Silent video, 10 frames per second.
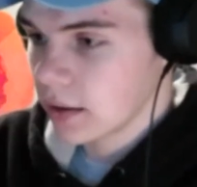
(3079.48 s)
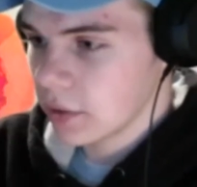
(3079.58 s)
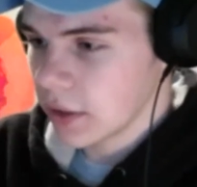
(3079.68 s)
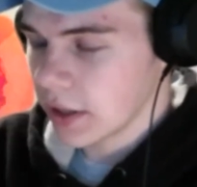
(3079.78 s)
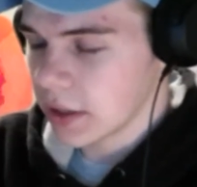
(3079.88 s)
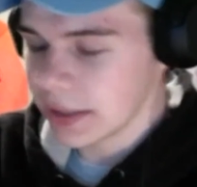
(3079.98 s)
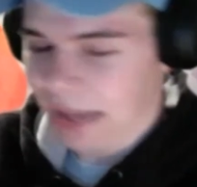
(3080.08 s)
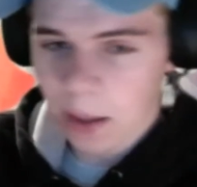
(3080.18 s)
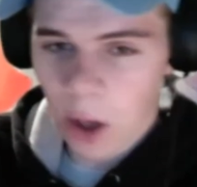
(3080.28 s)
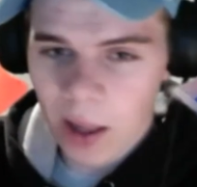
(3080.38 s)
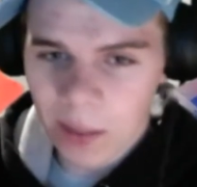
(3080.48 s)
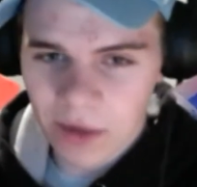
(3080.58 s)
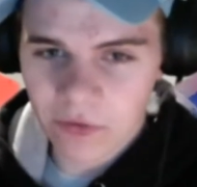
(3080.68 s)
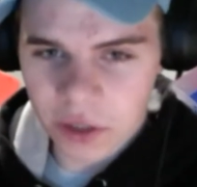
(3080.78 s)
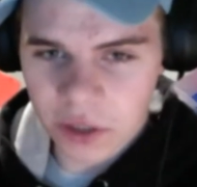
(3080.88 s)
like these alcoholic
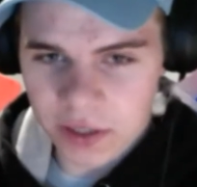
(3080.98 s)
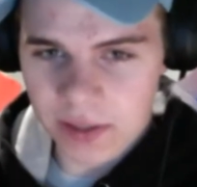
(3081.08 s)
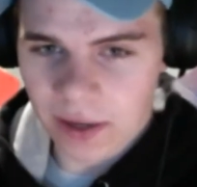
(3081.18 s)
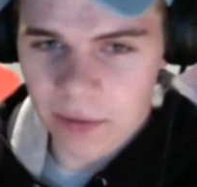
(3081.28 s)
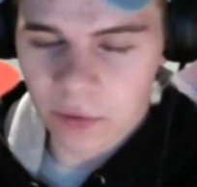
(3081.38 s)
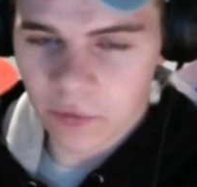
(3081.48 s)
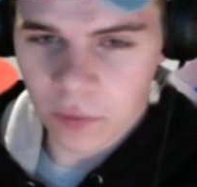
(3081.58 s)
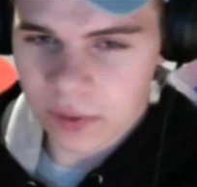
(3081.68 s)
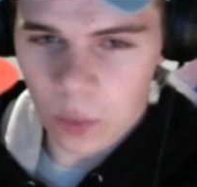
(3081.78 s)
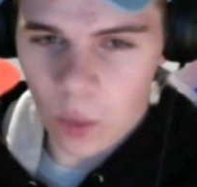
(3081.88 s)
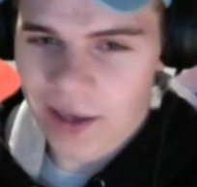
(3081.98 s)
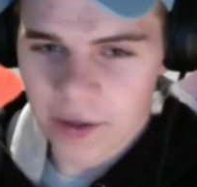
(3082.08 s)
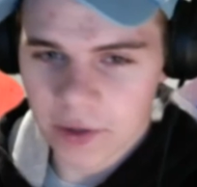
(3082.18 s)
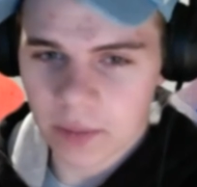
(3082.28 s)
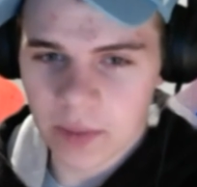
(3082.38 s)
beverages. I don't know if it was like wine
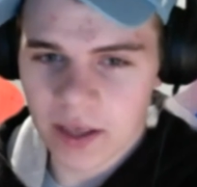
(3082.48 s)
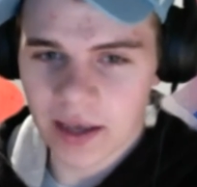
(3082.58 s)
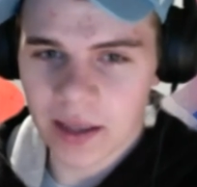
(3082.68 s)
or something.